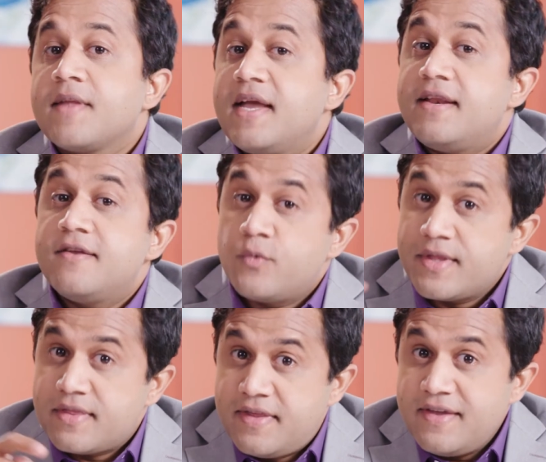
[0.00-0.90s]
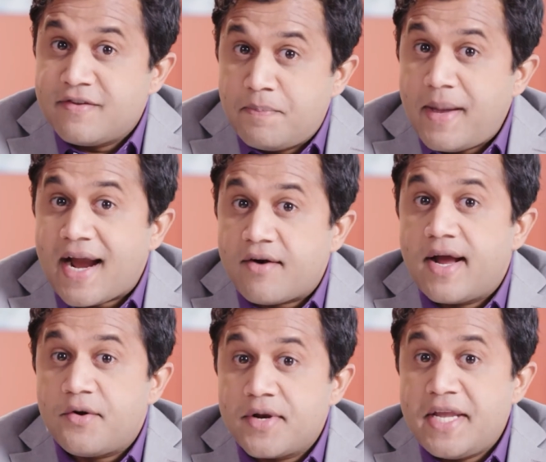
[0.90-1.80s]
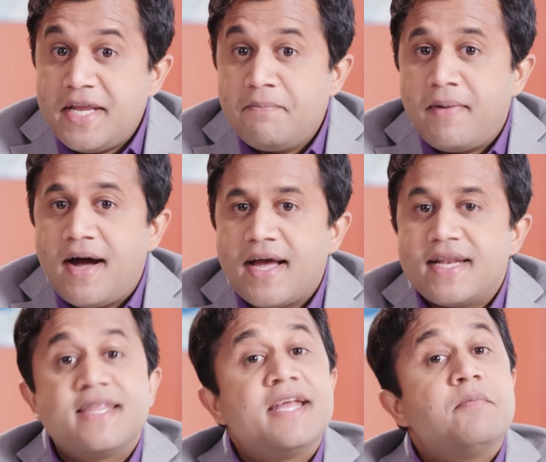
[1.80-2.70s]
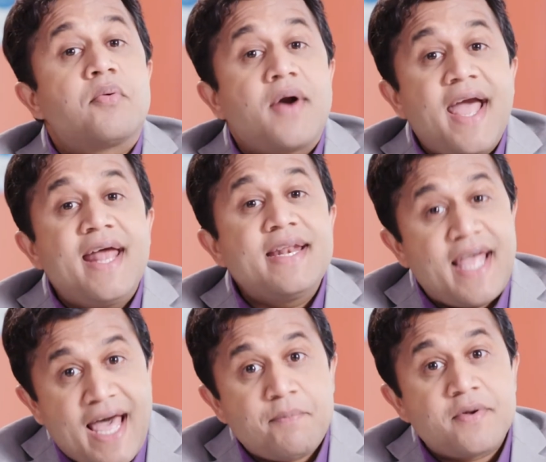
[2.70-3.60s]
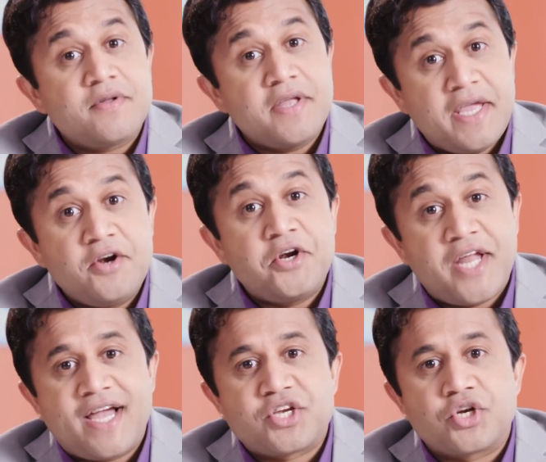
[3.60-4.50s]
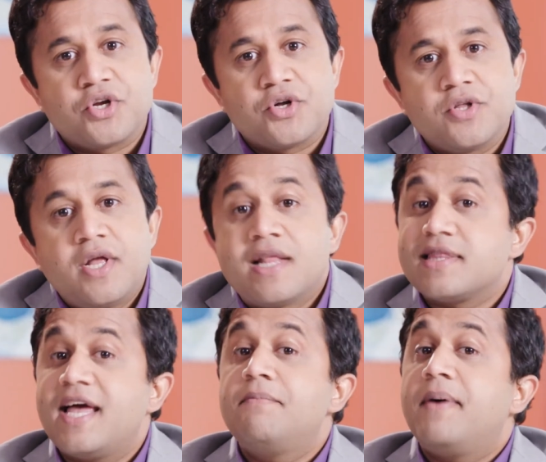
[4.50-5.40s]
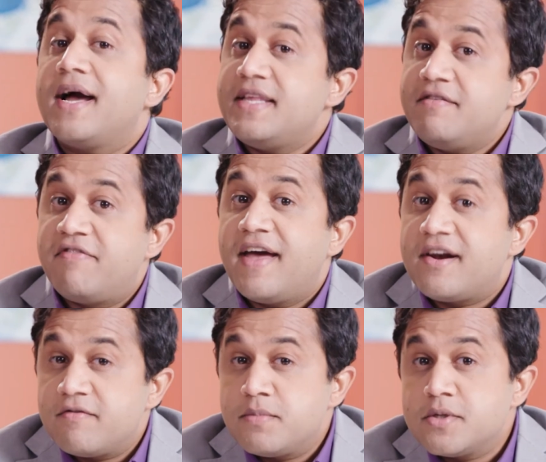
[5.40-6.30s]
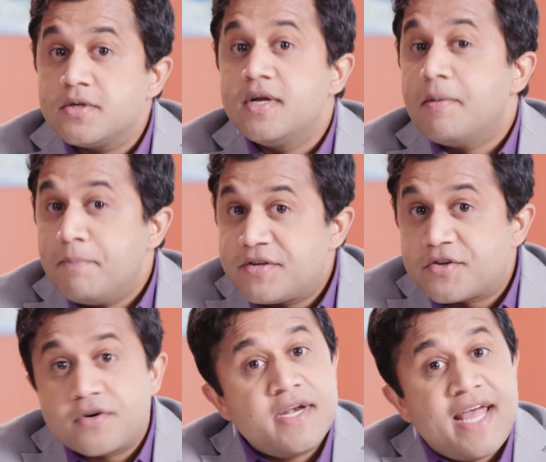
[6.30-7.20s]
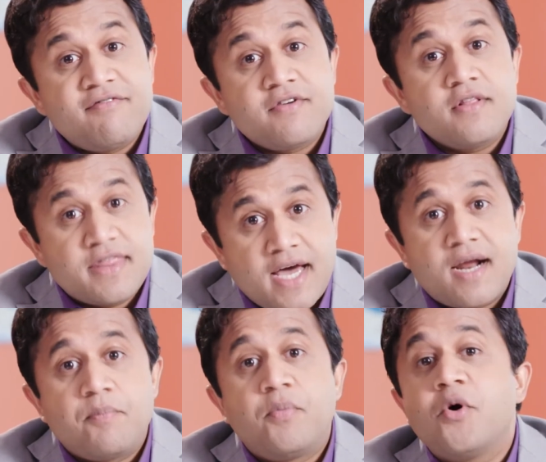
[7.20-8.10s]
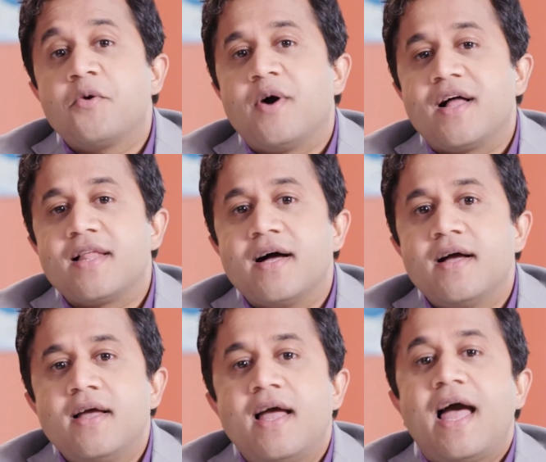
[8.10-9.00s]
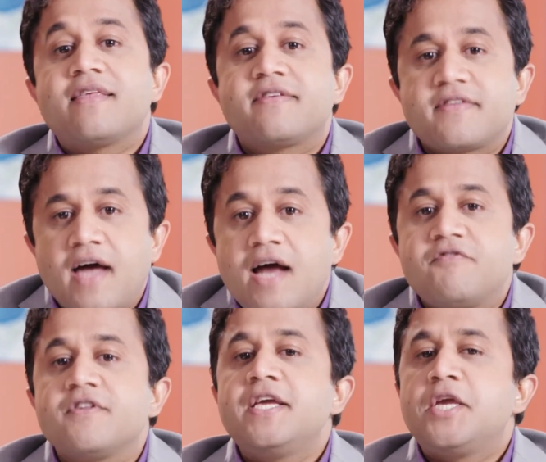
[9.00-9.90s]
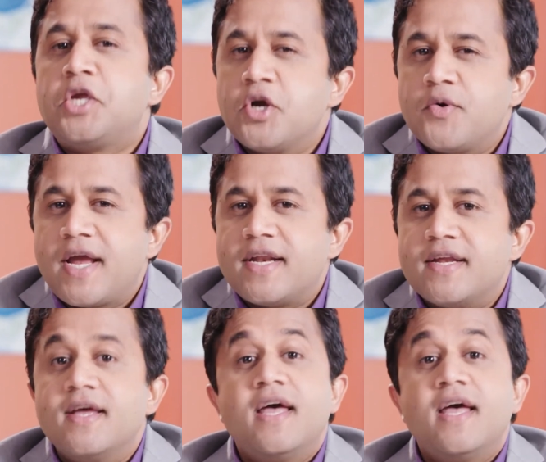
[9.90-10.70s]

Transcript: It is with this background in mind that Brand Capital International, led by the venerable Mr. Neville Taraporwala, has thoughtfully curated